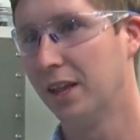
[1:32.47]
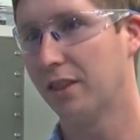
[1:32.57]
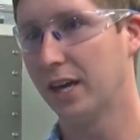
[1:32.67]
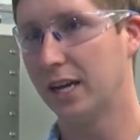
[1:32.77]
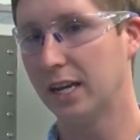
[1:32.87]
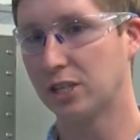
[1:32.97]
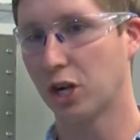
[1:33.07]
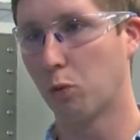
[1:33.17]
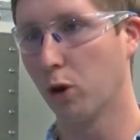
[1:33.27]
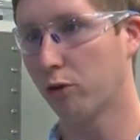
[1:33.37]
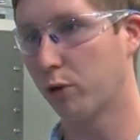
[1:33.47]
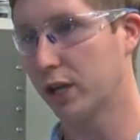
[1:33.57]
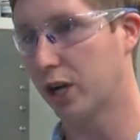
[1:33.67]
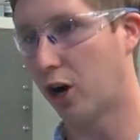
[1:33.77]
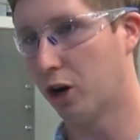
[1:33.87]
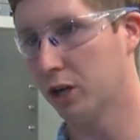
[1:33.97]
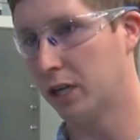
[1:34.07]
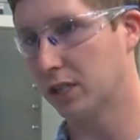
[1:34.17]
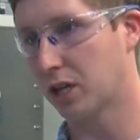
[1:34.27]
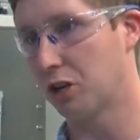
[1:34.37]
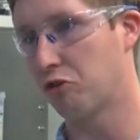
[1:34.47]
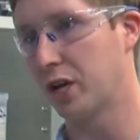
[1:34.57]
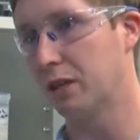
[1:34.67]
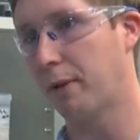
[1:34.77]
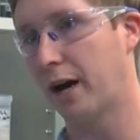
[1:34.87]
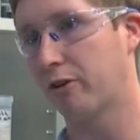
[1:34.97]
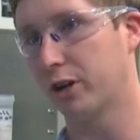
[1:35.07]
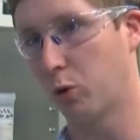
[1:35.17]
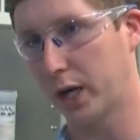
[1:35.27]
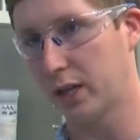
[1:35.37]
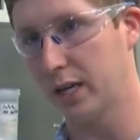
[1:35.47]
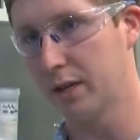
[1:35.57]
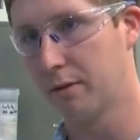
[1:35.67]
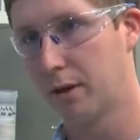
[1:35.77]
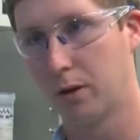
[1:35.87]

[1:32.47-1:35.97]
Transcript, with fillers: then it's going to work really hard and it's going to drain the battery quickly,